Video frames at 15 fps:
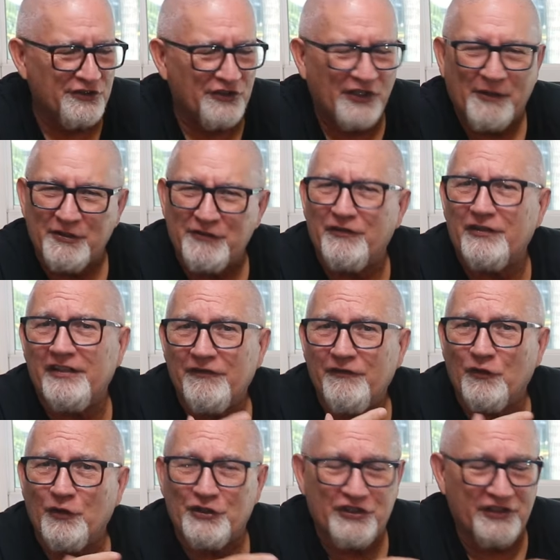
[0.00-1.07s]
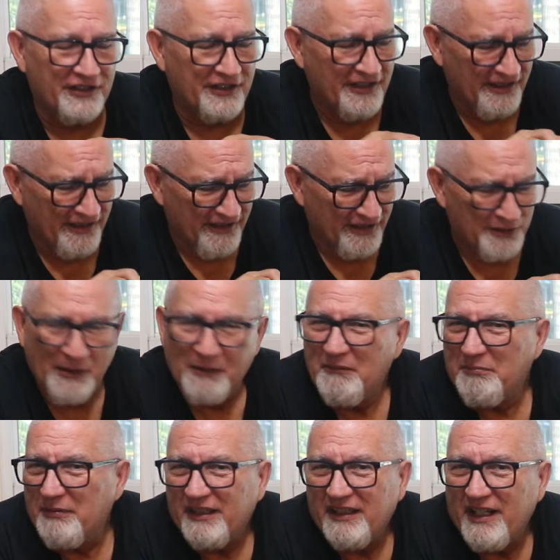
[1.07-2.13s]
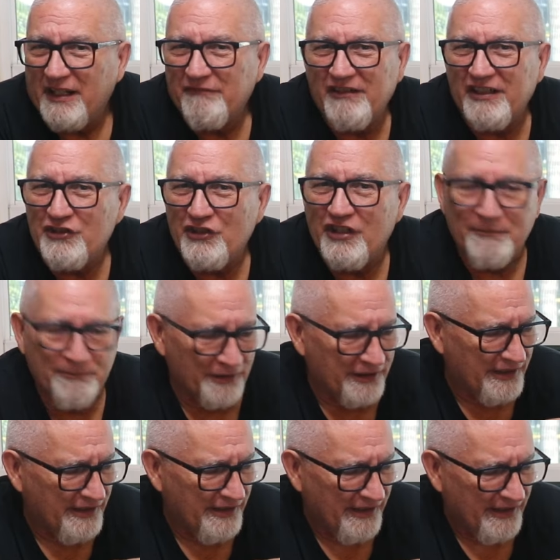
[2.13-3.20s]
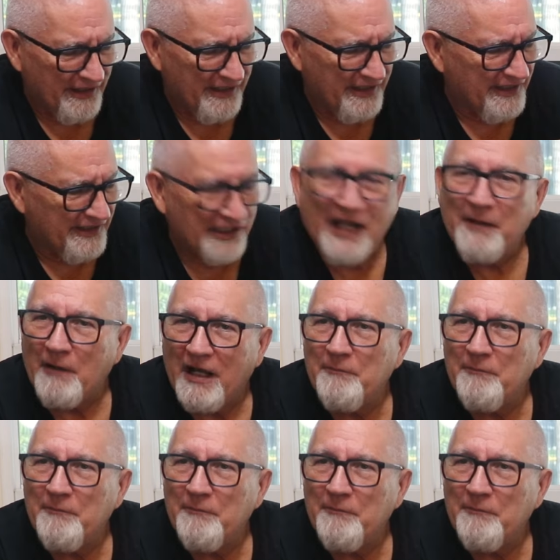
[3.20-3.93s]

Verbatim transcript: So I was very fortunate to be able to pick that up very cheaply and I'm,